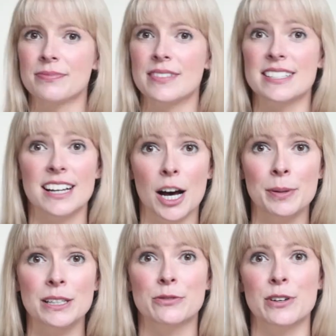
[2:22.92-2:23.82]
There's a
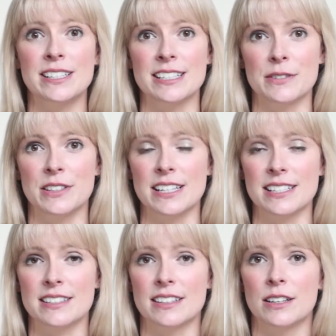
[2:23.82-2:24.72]
couple of reasons for
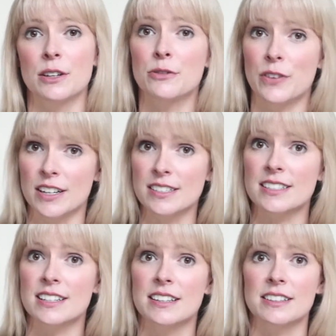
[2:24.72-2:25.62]
this.
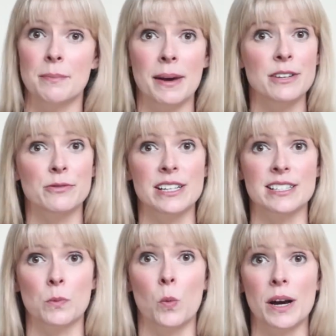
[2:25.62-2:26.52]
First, the main
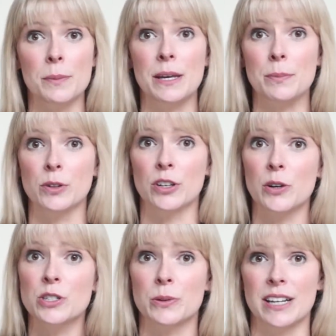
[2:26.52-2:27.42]
reason why people
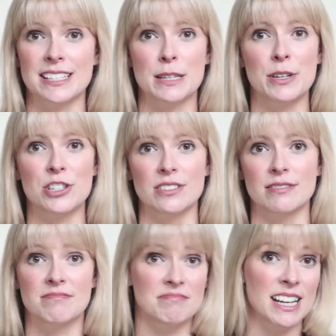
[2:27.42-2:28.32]
go to an exhibition
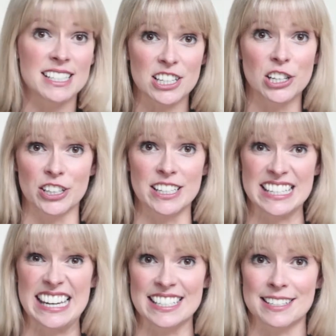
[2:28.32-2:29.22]
is to look
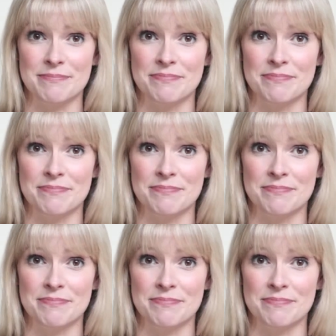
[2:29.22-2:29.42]
at kit.